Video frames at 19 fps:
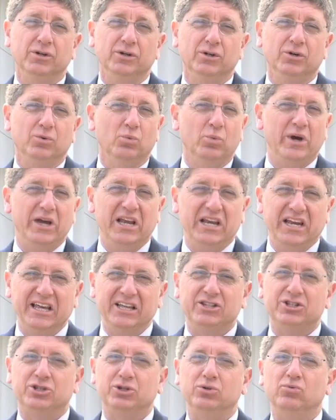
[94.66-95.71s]
We
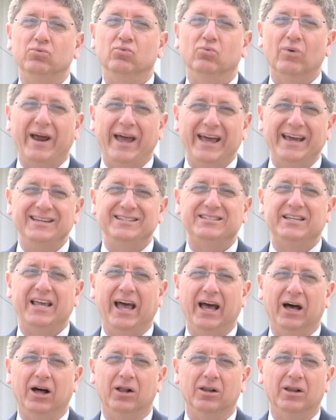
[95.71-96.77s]
need to raise
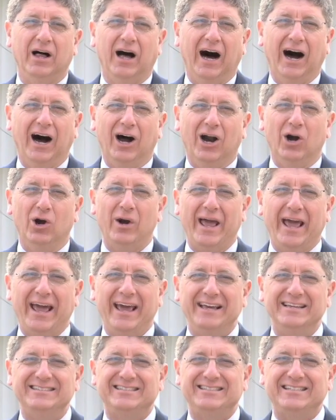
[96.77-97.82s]
hell, R
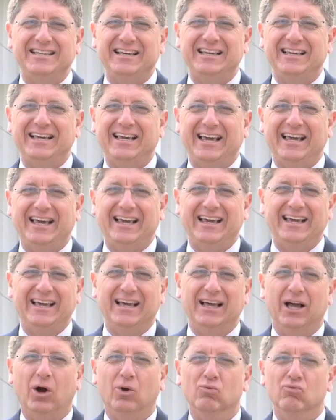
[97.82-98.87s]
A Z E,
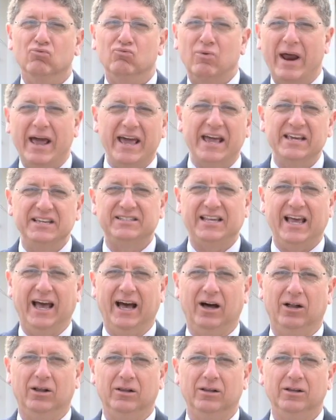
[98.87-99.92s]
raise
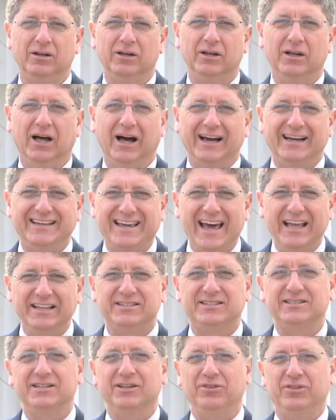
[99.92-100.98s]
hell
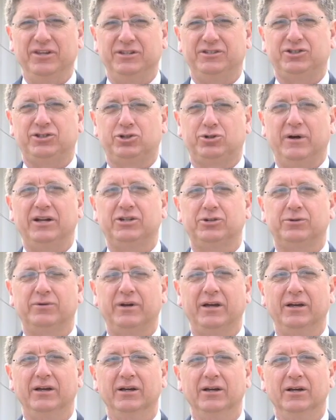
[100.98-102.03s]
against this
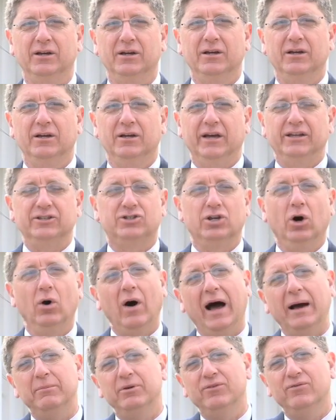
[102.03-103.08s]
treachery. And so
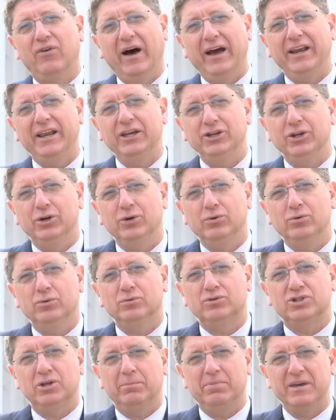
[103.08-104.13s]
I'm inviting you
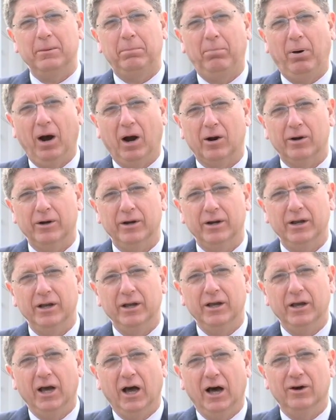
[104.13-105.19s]
to be a part
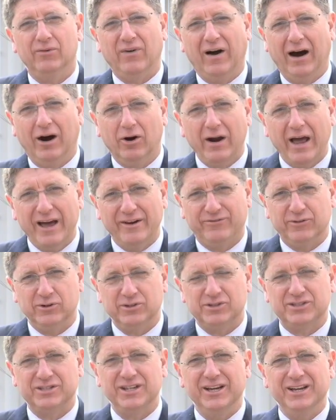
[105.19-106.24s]
of our
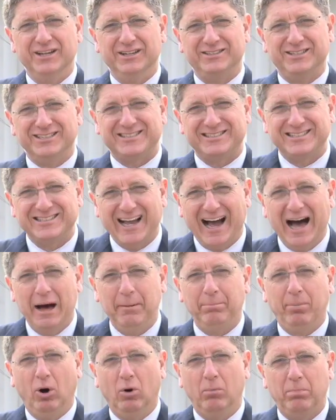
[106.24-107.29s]
efforts to
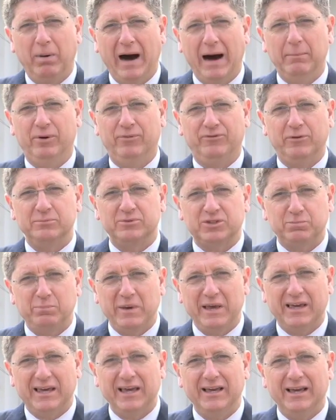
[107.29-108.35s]
stop Obama from
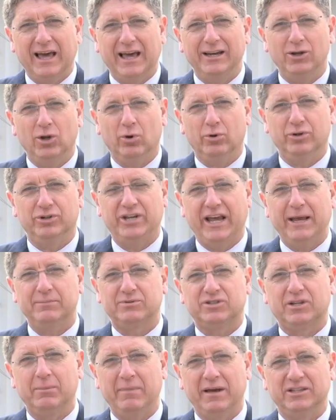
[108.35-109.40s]
speaking at Notre
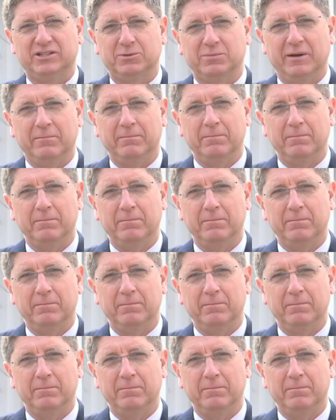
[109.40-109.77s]
Dame's commencement.